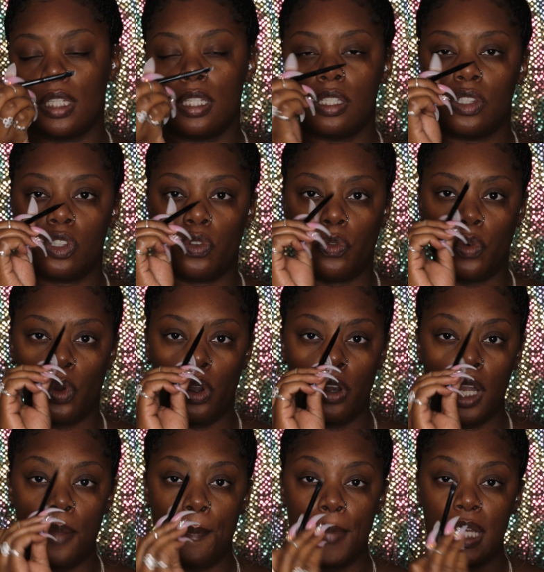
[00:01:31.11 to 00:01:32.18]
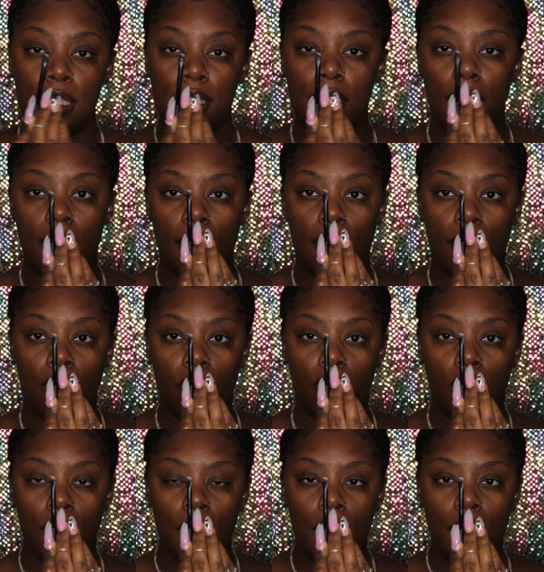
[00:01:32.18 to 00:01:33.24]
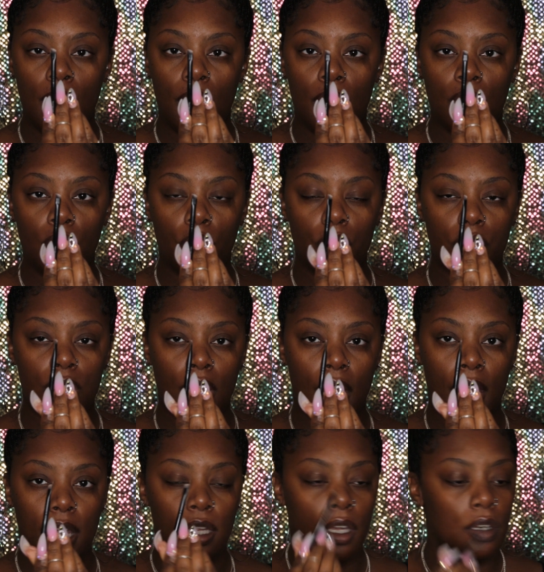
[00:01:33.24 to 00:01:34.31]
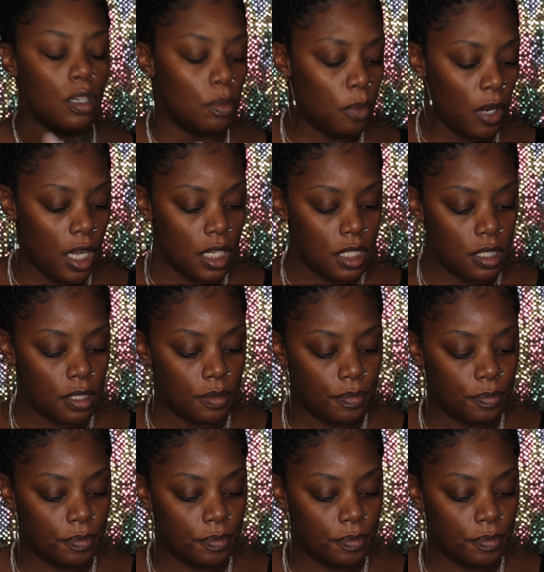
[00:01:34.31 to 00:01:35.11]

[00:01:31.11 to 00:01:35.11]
this Sephora Must Have angled eyeliner brush.